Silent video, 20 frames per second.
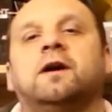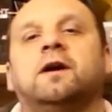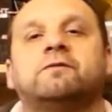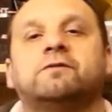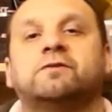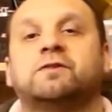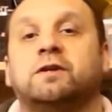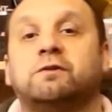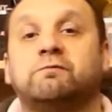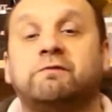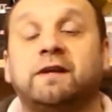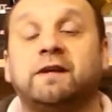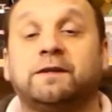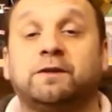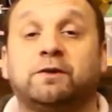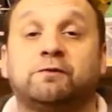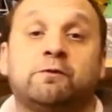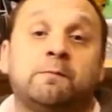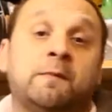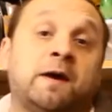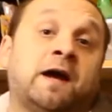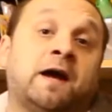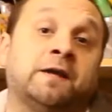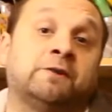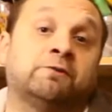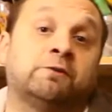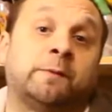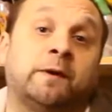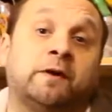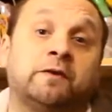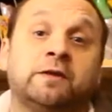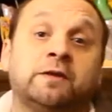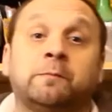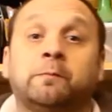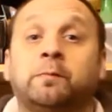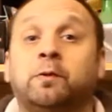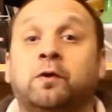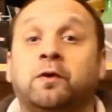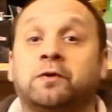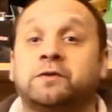just had a really good reminder about the
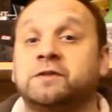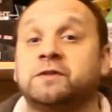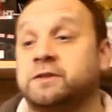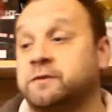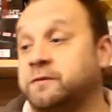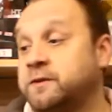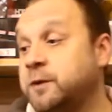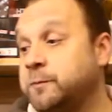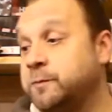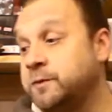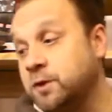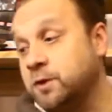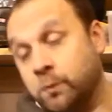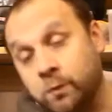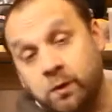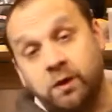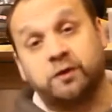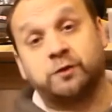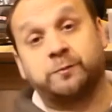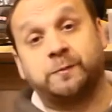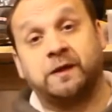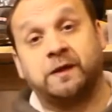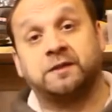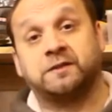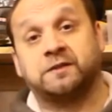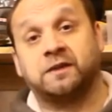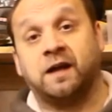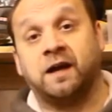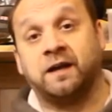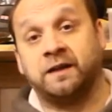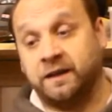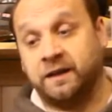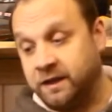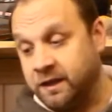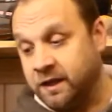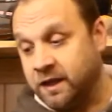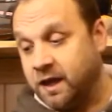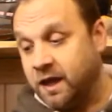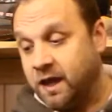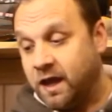importance of keeping your workspace tidy.
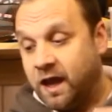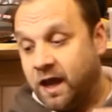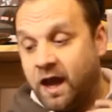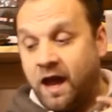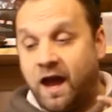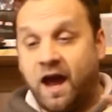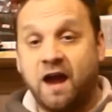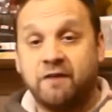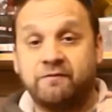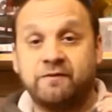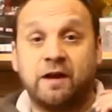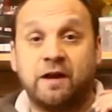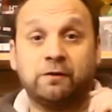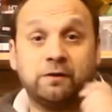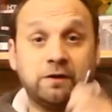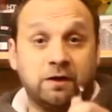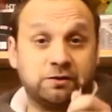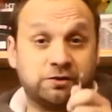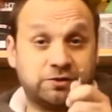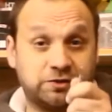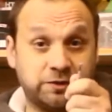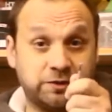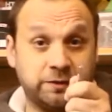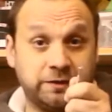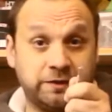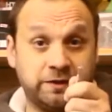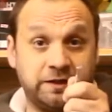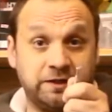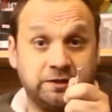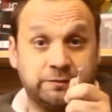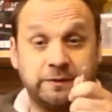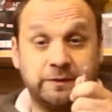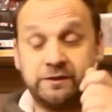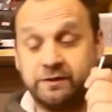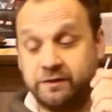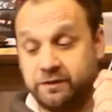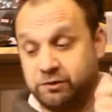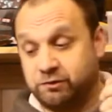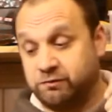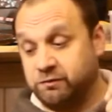I've now lost 2 of these, which
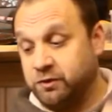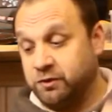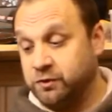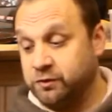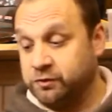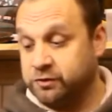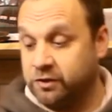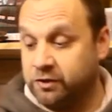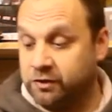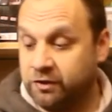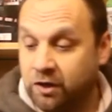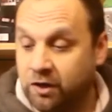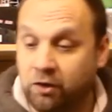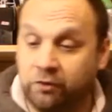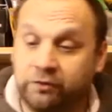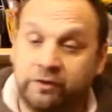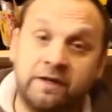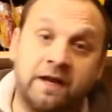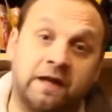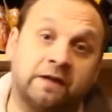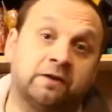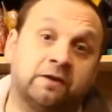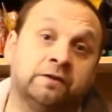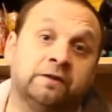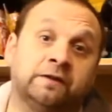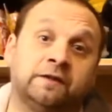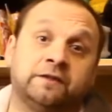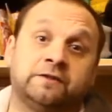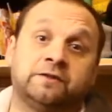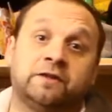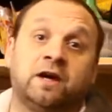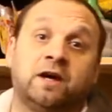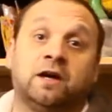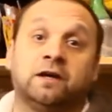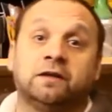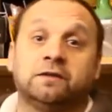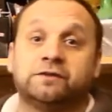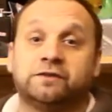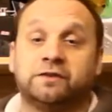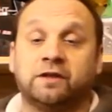are the screws that hold the neck on the
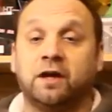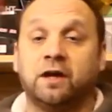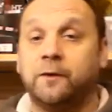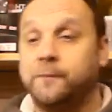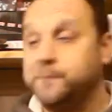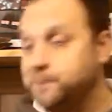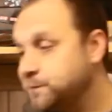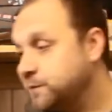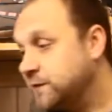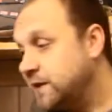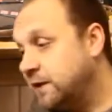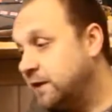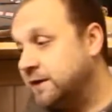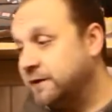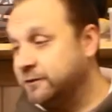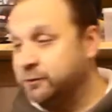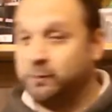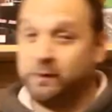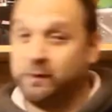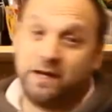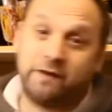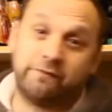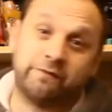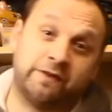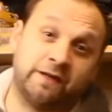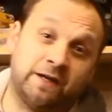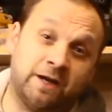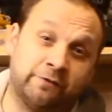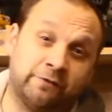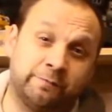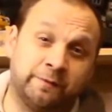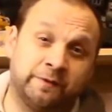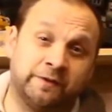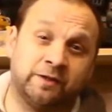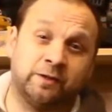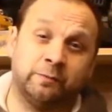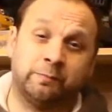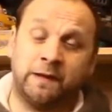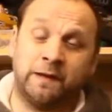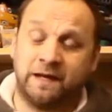guitar, so I'm going to have to pull everything out from under
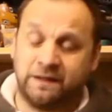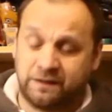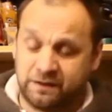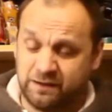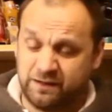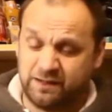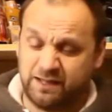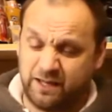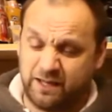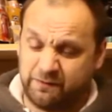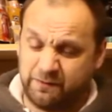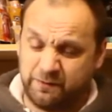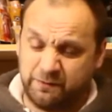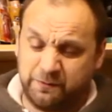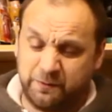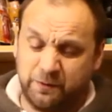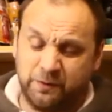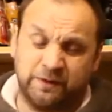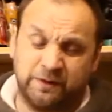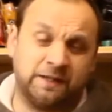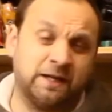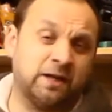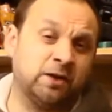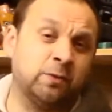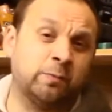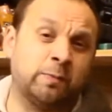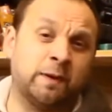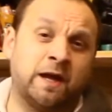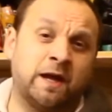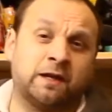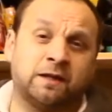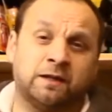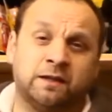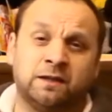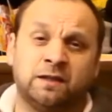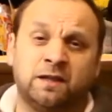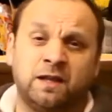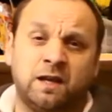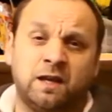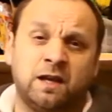the bench and see if they've fallen down the back, and